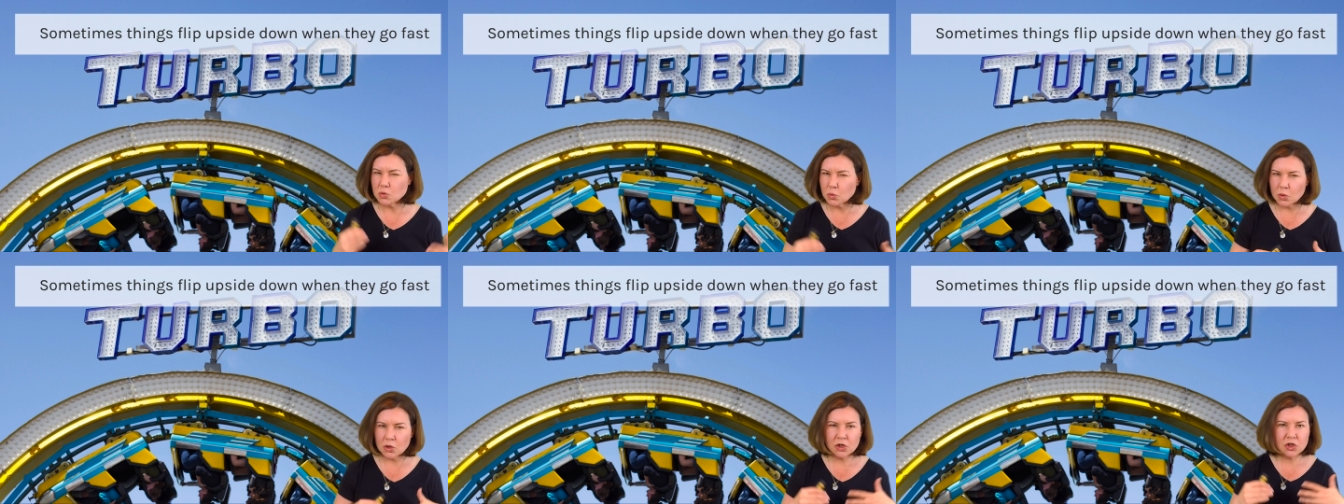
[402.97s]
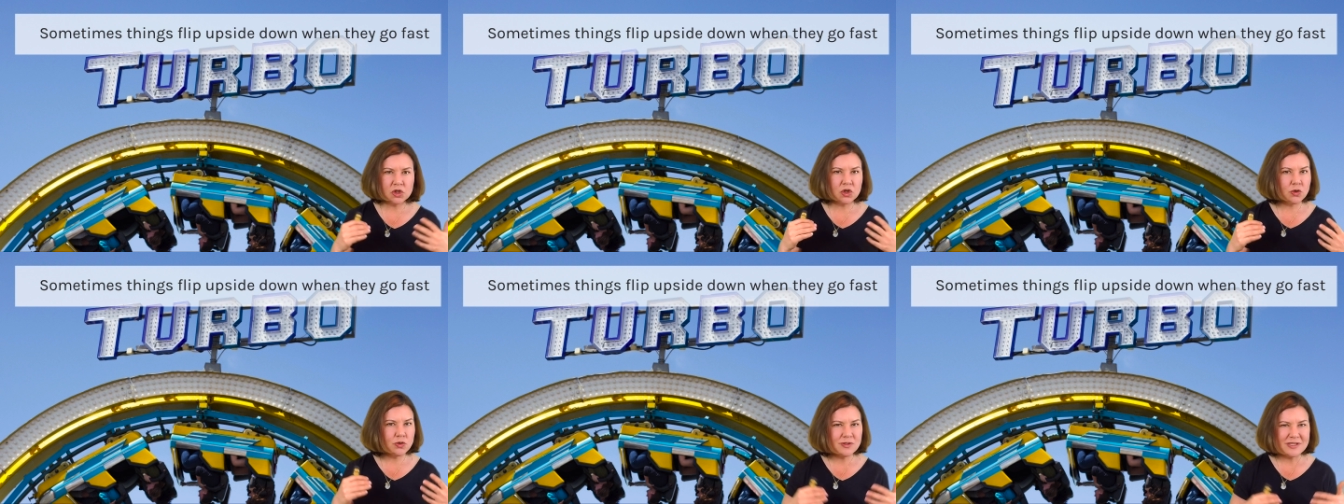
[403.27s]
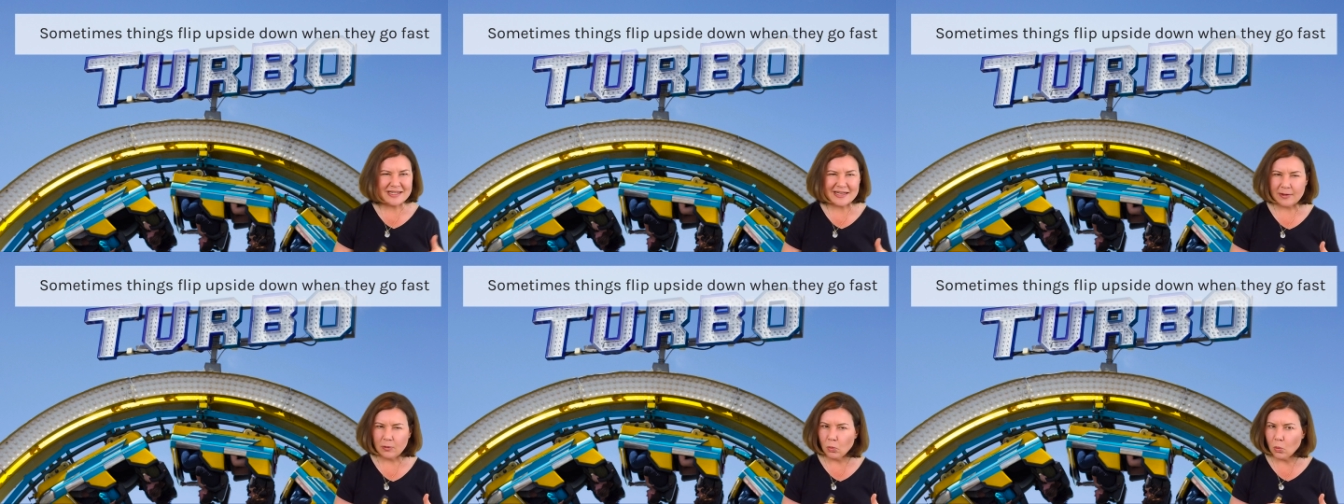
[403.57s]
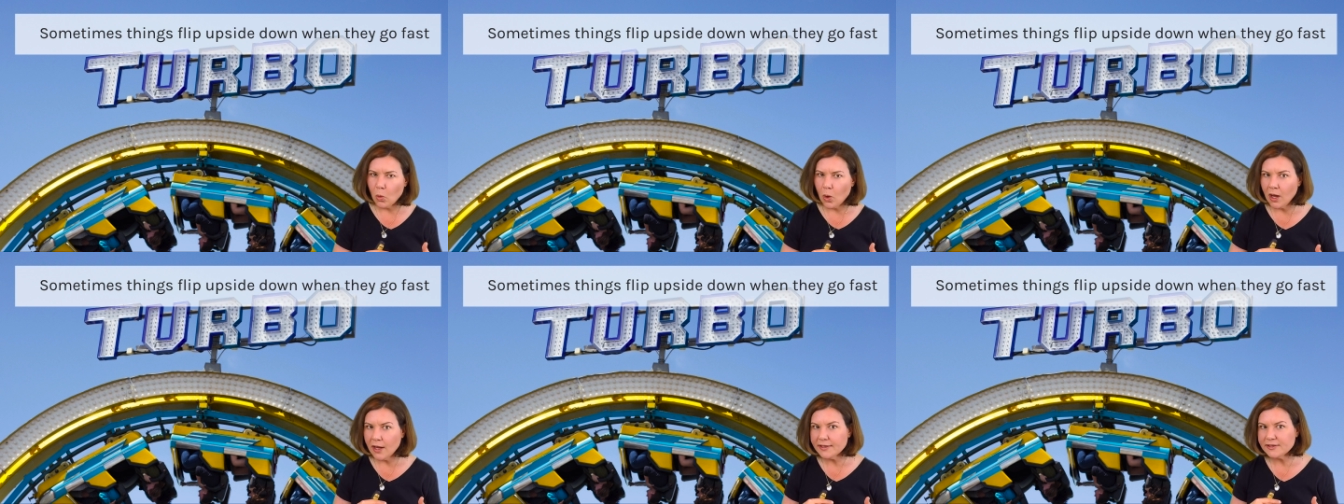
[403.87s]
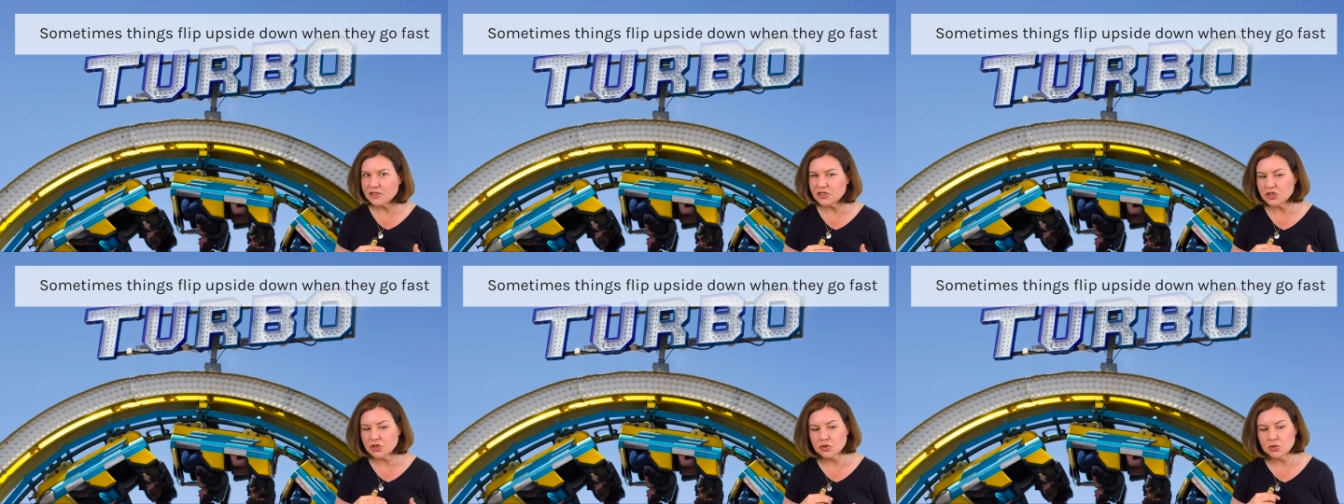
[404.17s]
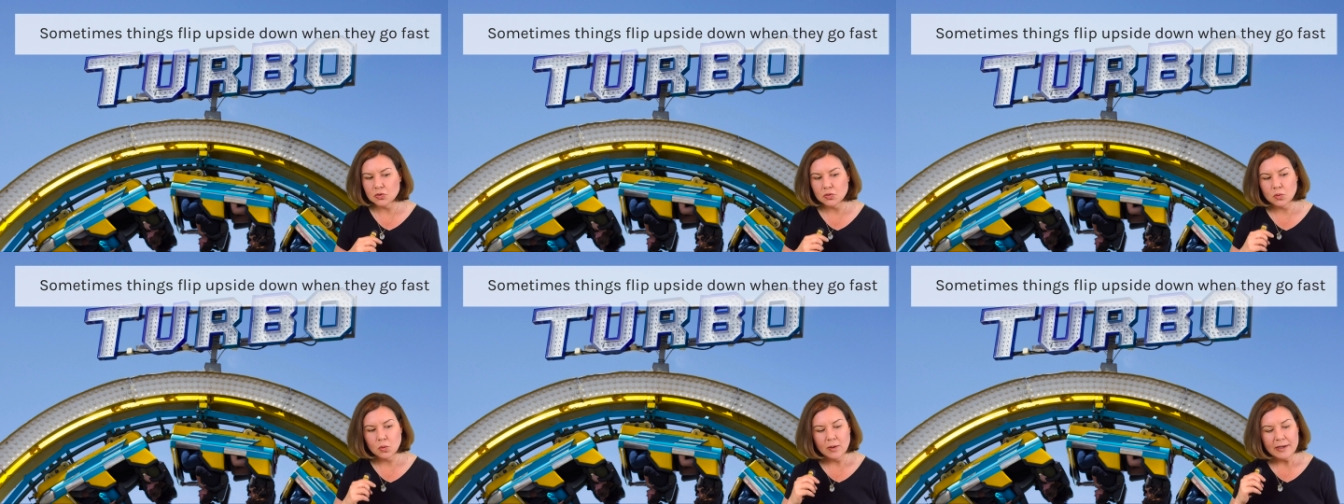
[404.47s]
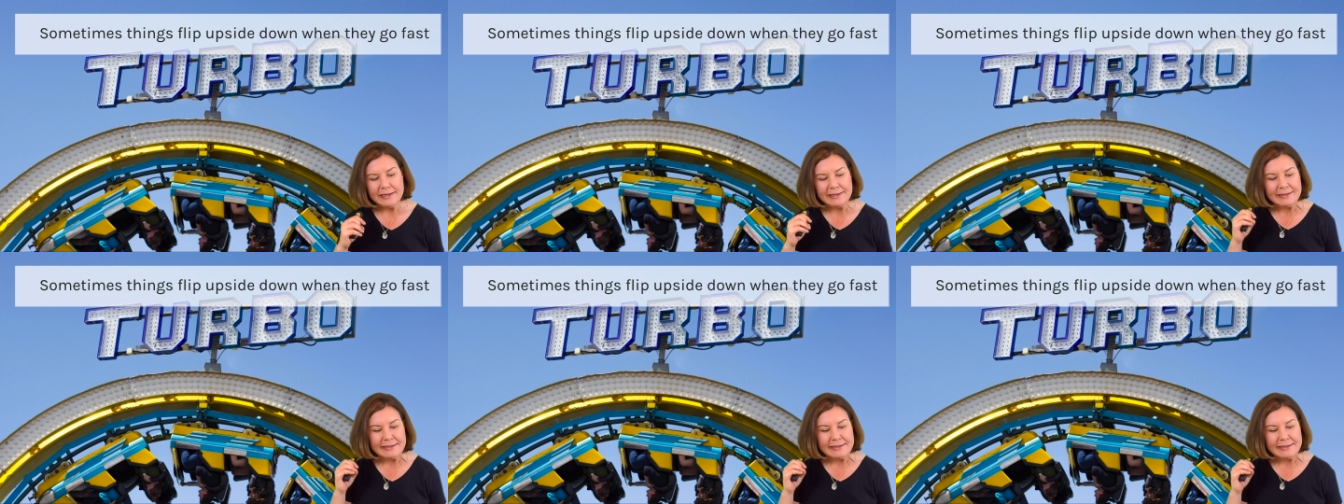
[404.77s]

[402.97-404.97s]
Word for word: workloads that want to